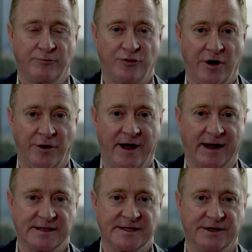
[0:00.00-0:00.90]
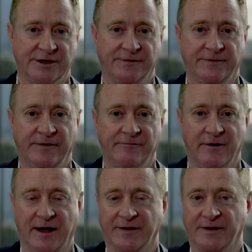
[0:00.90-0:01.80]
proactive,
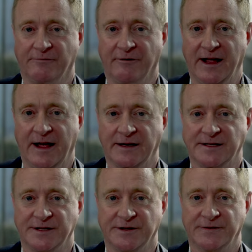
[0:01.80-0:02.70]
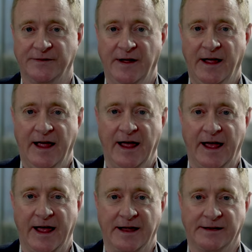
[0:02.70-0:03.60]
rather than reactive,
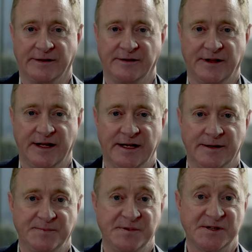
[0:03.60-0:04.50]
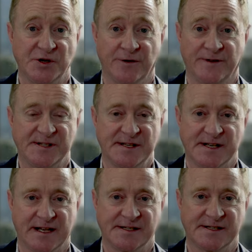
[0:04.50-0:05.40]
and their service is
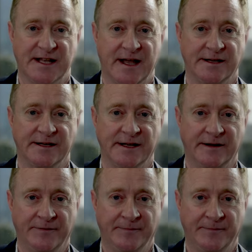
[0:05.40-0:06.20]
outstanding.